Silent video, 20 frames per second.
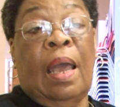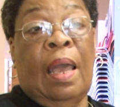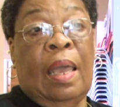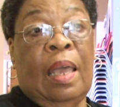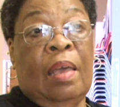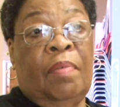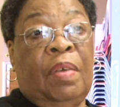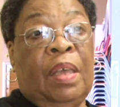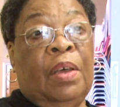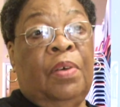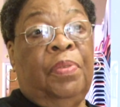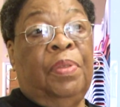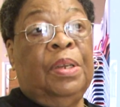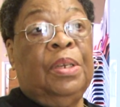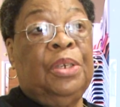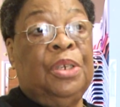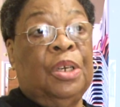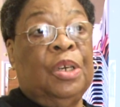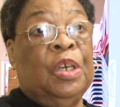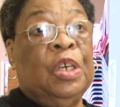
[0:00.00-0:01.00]
I have health
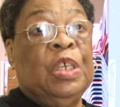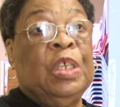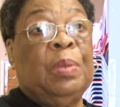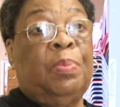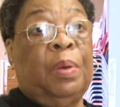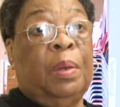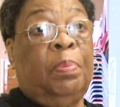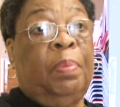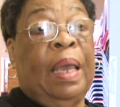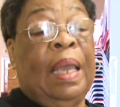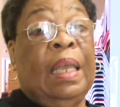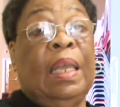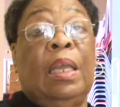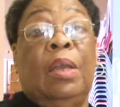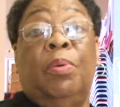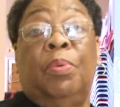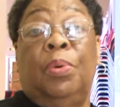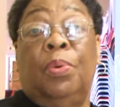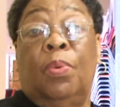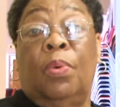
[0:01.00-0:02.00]
insurance, but back
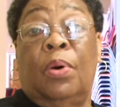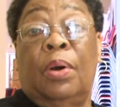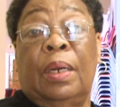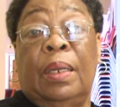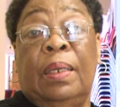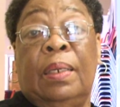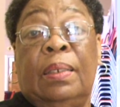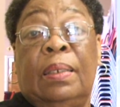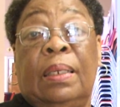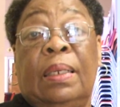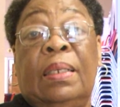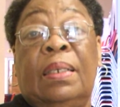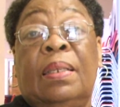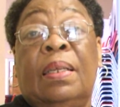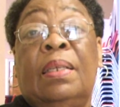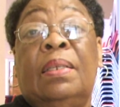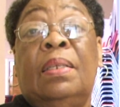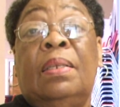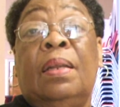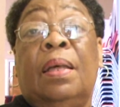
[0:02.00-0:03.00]
here in New Orleans East,
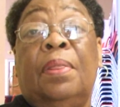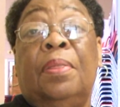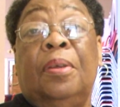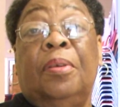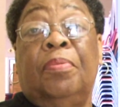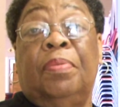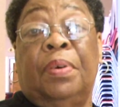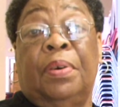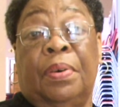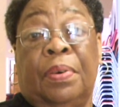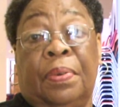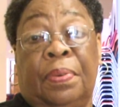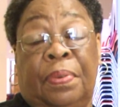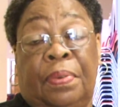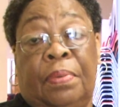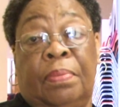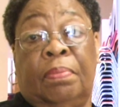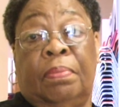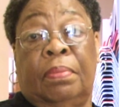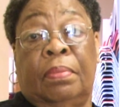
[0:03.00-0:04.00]
there's nothing for
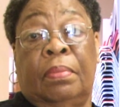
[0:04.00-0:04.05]
us.